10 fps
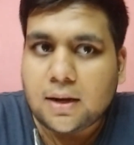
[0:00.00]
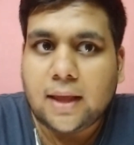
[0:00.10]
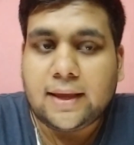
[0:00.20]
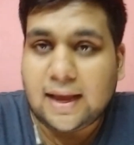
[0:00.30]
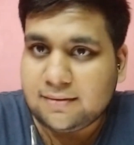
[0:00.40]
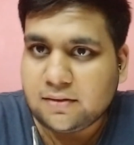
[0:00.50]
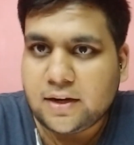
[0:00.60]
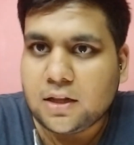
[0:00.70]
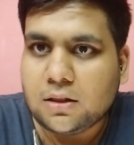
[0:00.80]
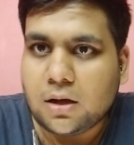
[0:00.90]
like as I
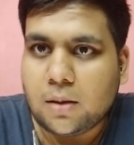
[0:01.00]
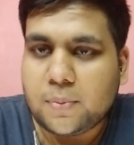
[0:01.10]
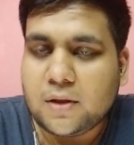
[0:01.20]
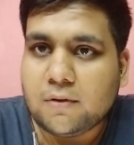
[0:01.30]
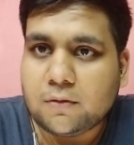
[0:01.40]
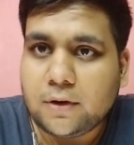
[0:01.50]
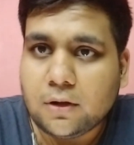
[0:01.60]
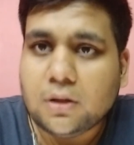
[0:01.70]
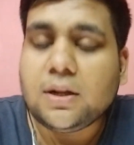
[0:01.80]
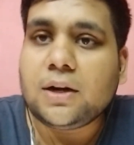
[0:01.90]
said in the previous
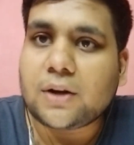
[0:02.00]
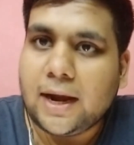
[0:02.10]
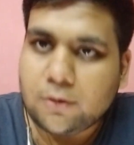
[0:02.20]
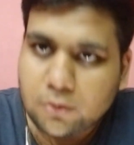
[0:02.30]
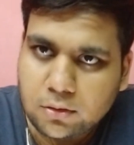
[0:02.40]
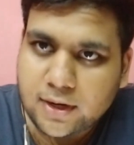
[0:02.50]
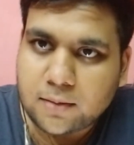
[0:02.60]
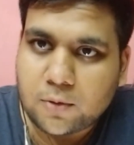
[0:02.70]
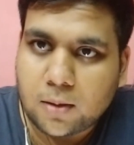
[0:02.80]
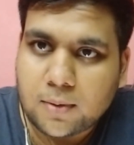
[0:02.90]
video, that try to do
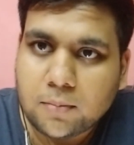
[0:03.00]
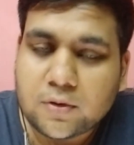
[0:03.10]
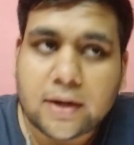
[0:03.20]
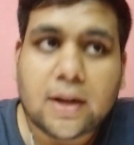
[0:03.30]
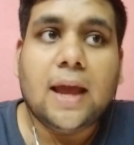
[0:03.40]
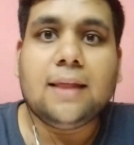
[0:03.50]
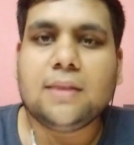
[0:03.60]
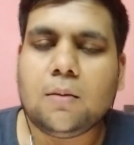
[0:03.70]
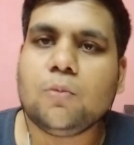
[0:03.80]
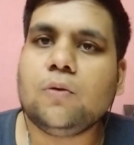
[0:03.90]
10 problems, right,
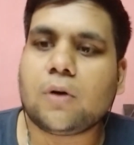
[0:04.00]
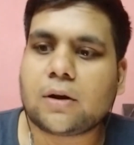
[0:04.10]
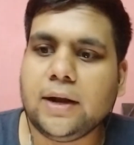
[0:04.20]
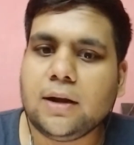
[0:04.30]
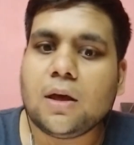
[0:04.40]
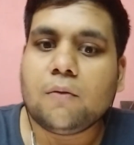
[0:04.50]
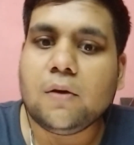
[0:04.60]
and then move on, right?